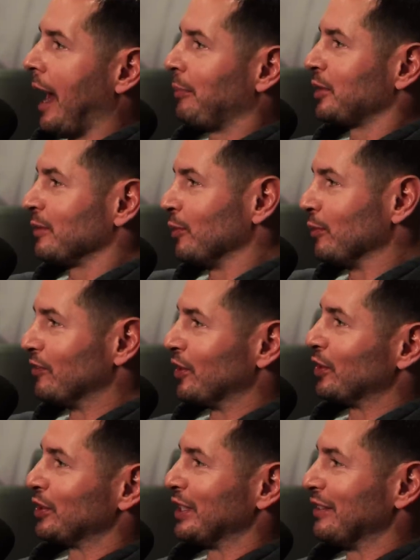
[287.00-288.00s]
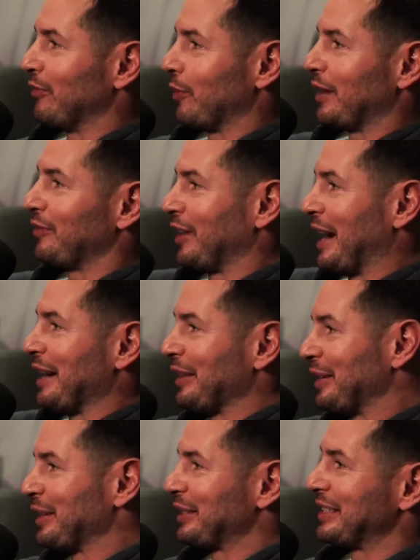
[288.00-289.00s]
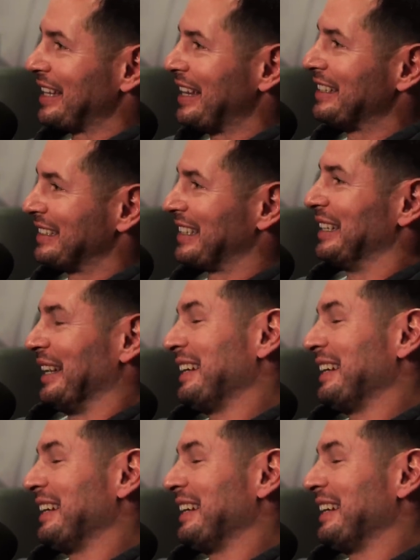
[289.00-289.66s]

optimal version of whatever analytics right. says. You got